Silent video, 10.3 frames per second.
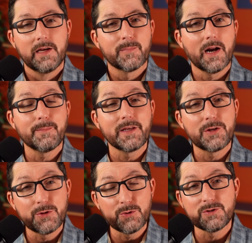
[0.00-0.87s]
But I'm a
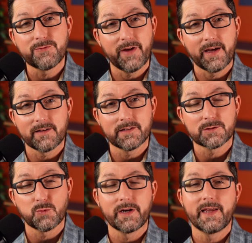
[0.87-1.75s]
huge fan of
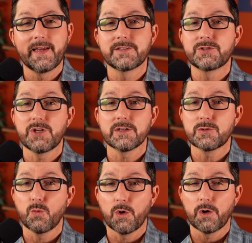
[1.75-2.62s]
this one. It
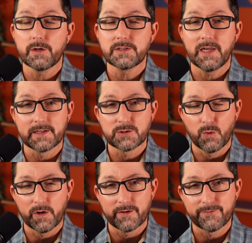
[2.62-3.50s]
just works, and it's
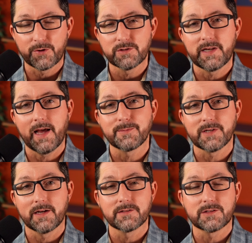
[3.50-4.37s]
one of the first apps
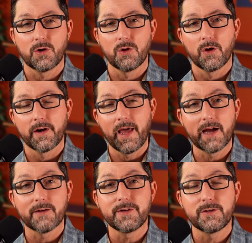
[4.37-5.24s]
I install on
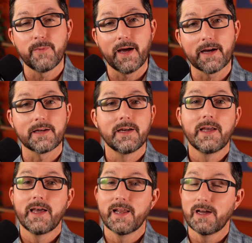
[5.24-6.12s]
every new Mac,
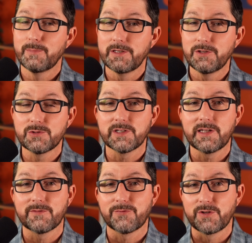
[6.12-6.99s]
and I've been using
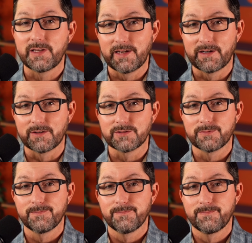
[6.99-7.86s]
it for years.
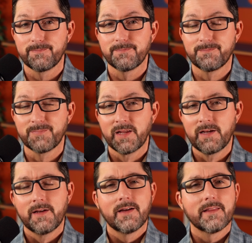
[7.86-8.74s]

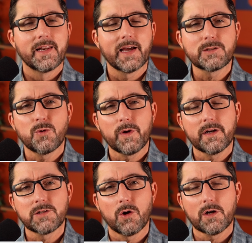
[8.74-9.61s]
The next one we're going
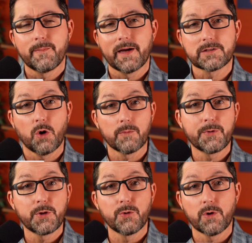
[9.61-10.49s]
to talk about is called
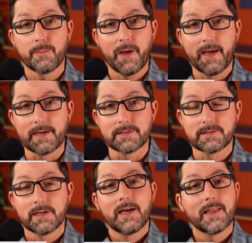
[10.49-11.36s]

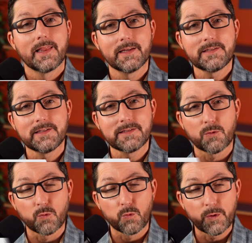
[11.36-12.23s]
PurePaste. This is a
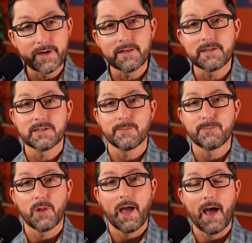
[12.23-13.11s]
really
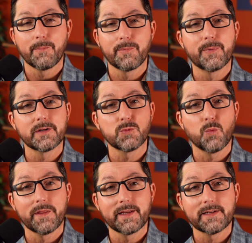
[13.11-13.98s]
simple app, but it's
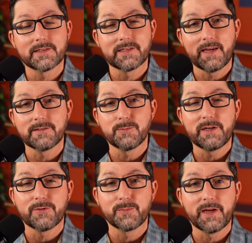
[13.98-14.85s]
one that saves
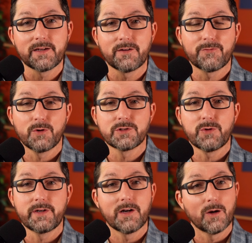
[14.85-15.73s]
me from getting
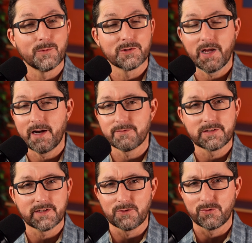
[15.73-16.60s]
frustrated almost every
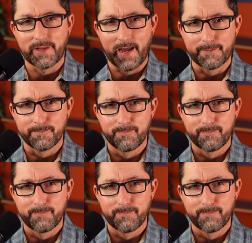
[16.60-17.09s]
single day.